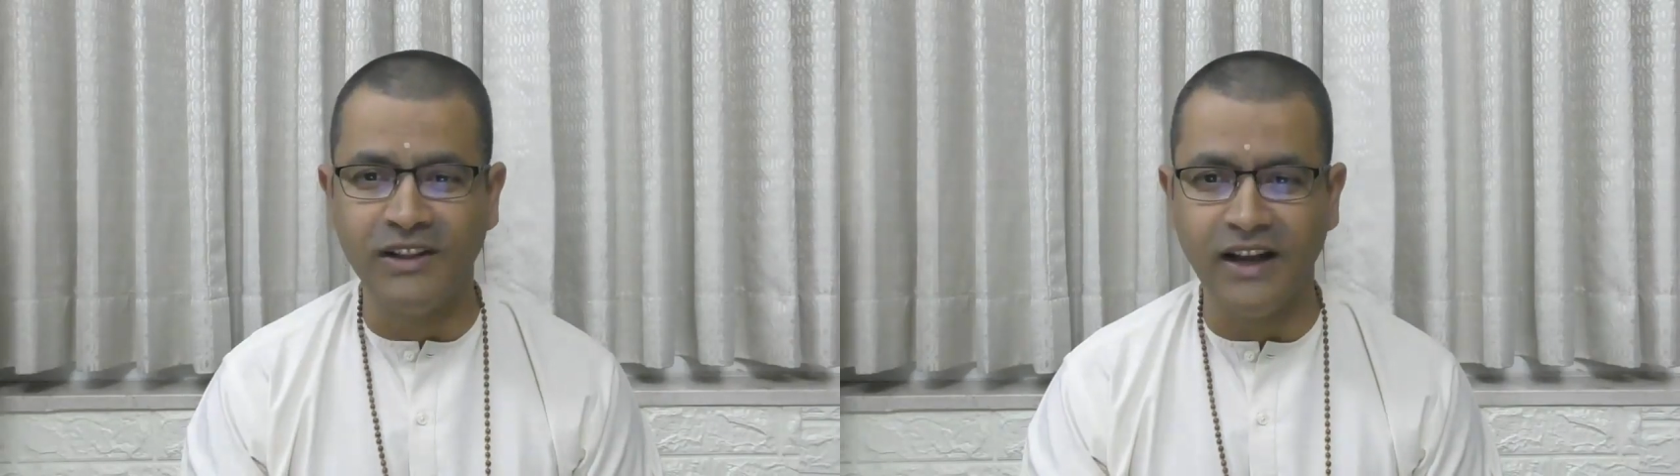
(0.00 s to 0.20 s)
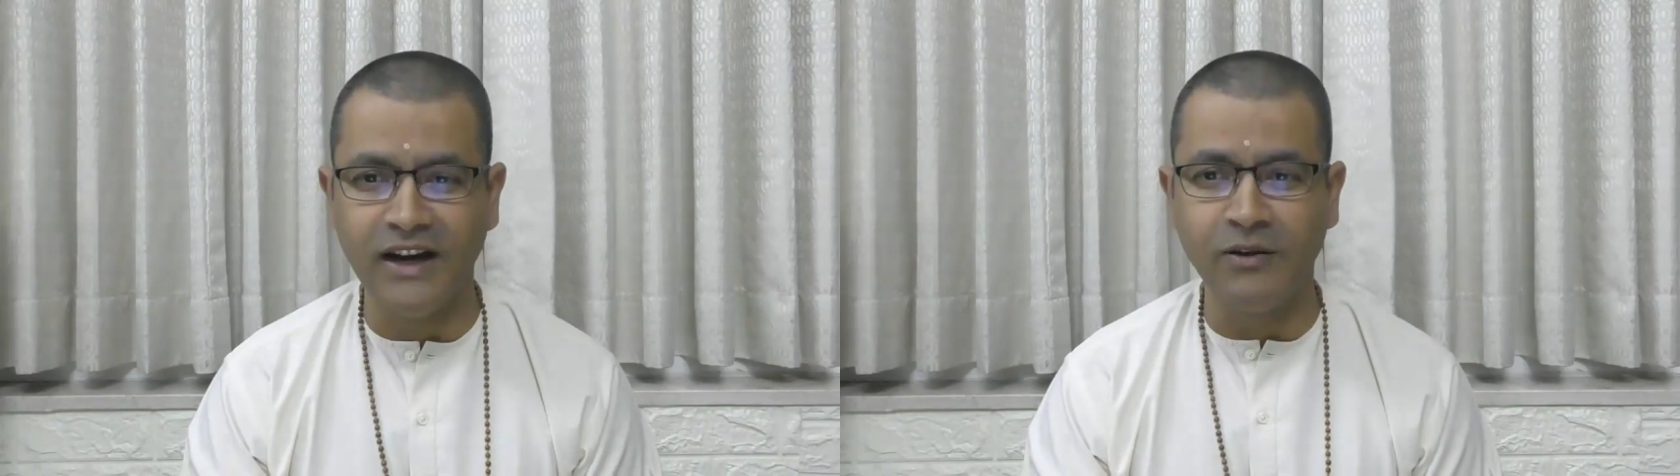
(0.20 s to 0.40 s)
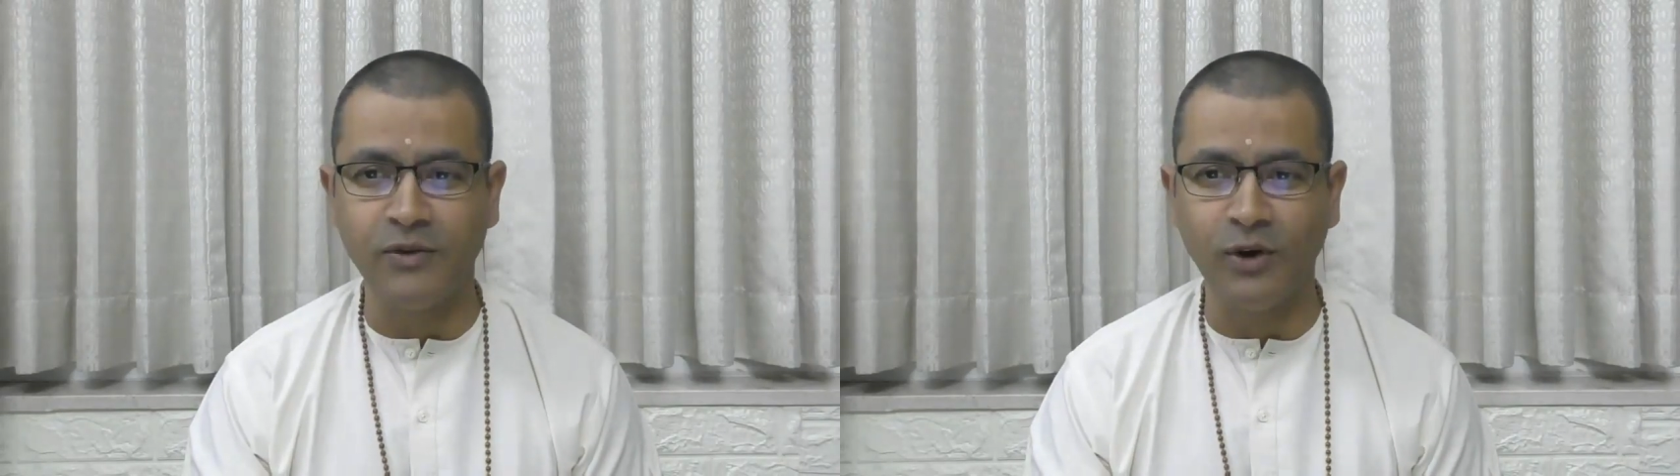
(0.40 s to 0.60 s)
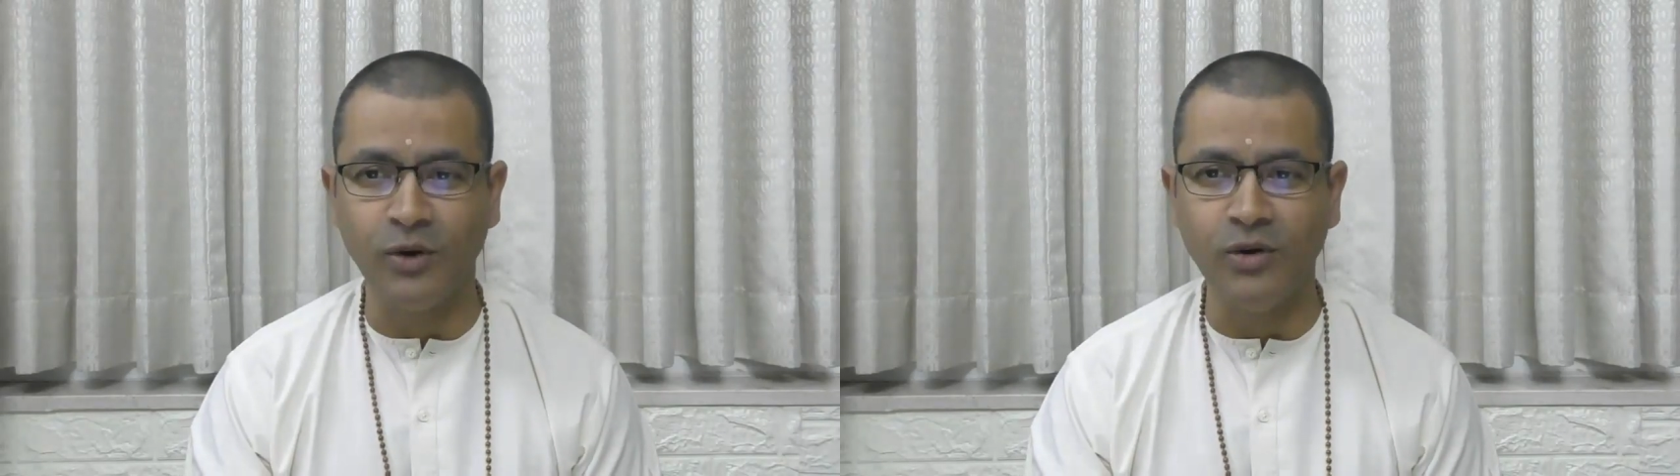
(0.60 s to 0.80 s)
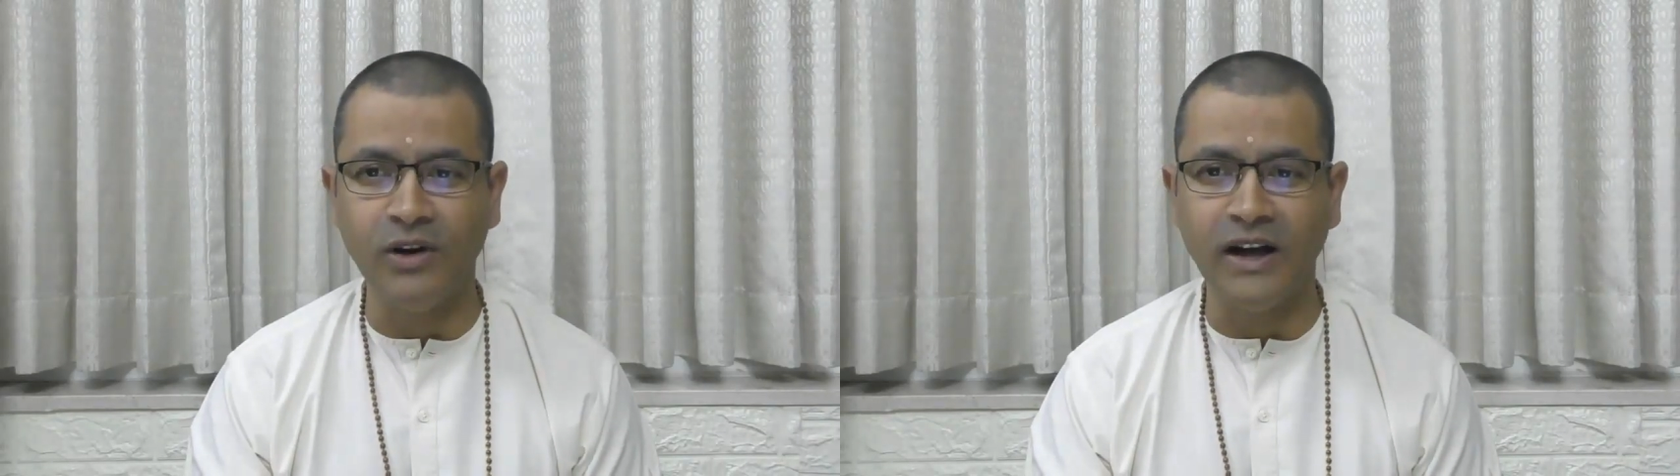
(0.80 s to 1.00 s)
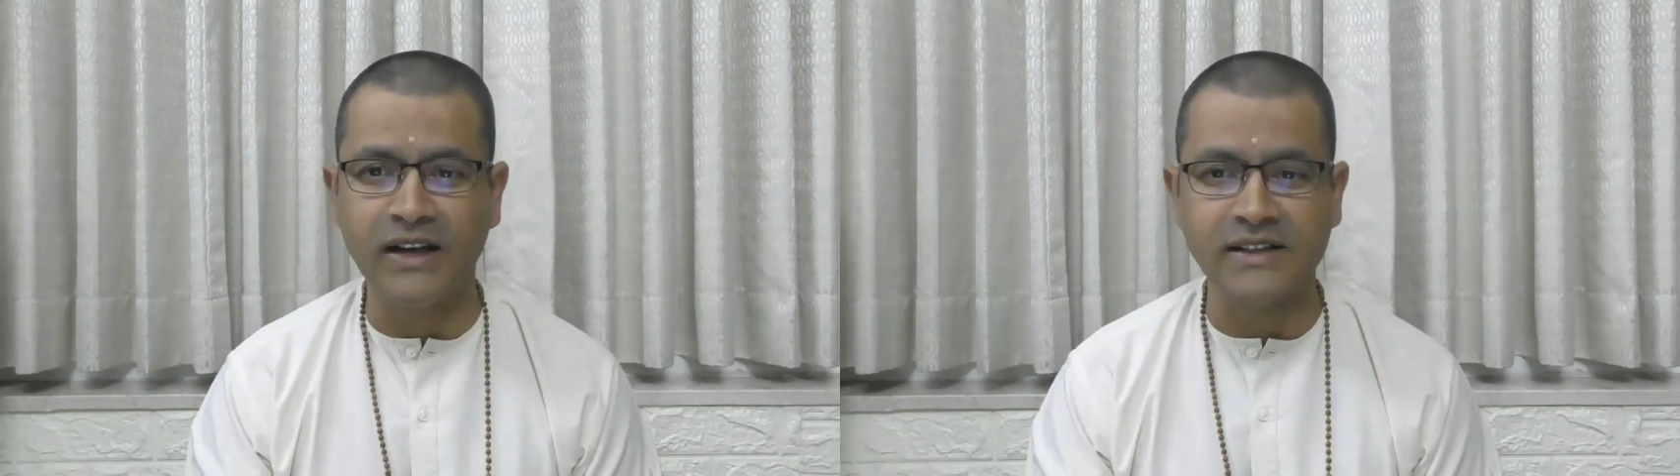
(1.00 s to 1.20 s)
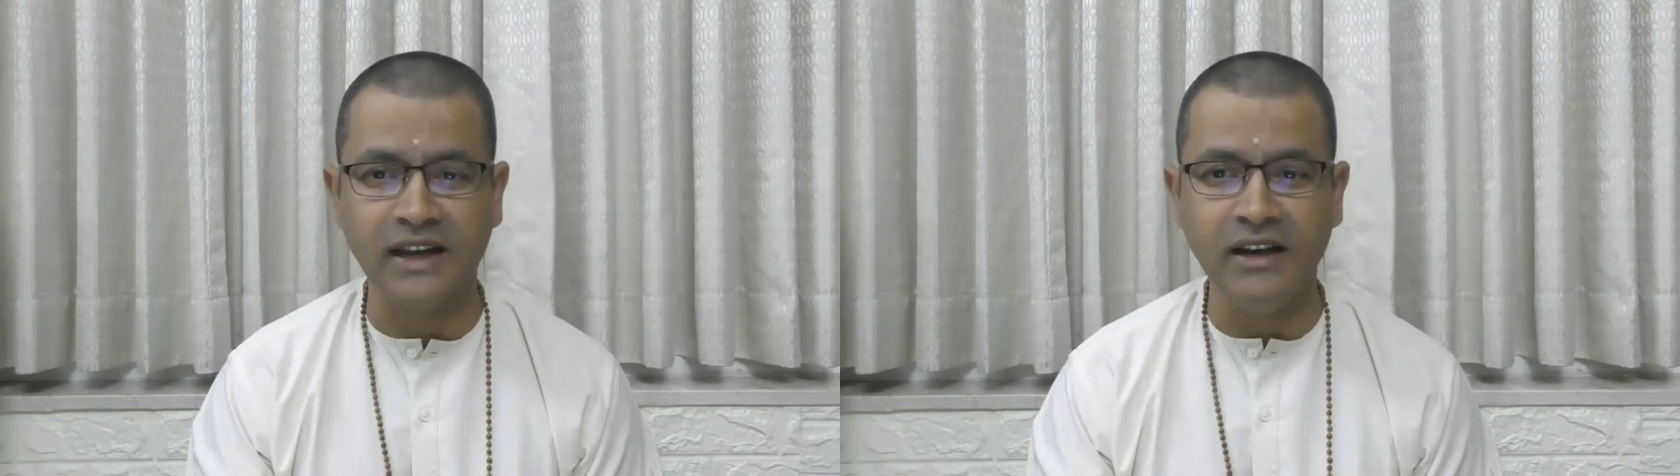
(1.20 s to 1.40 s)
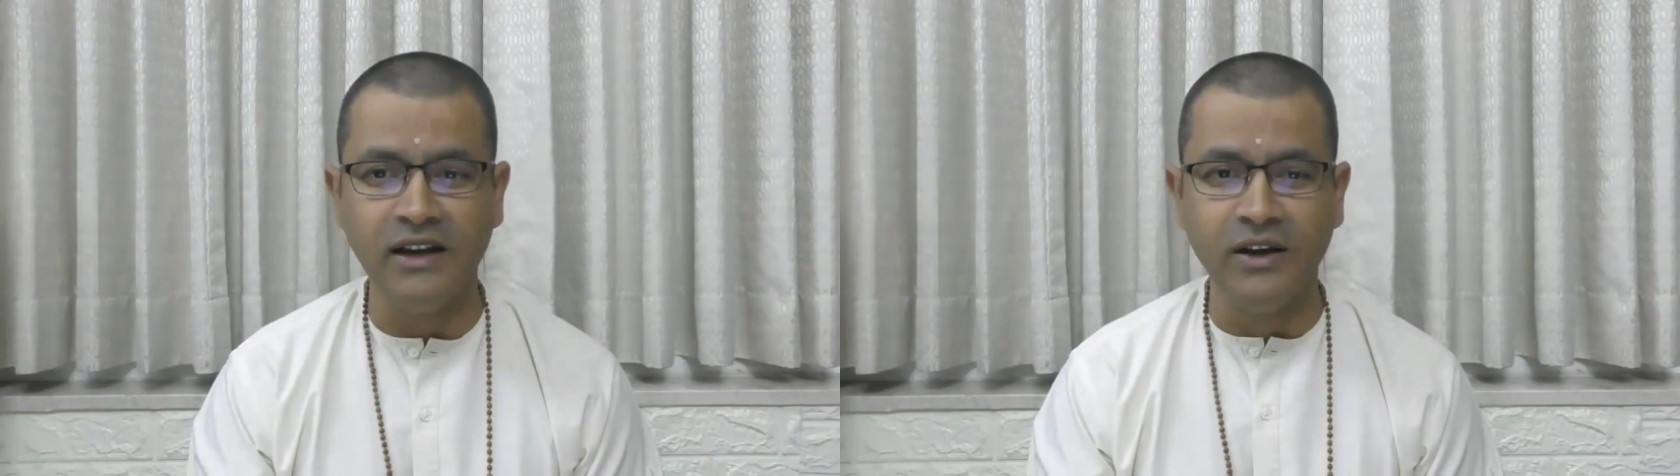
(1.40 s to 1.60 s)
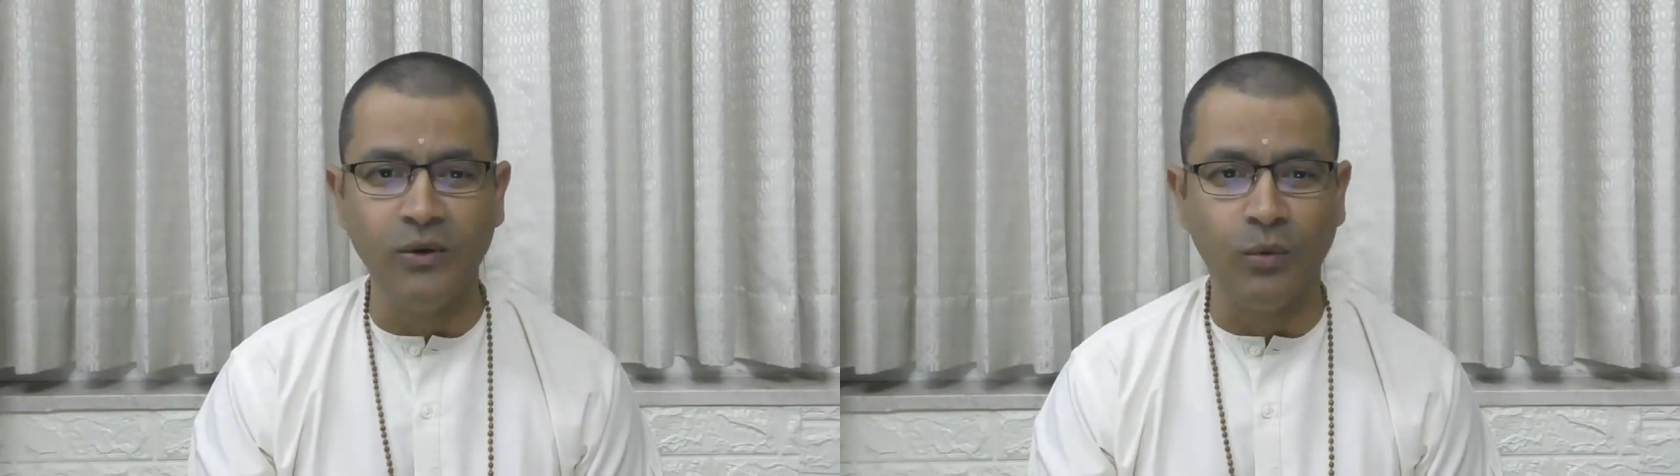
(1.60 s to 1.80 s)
than a fellow asking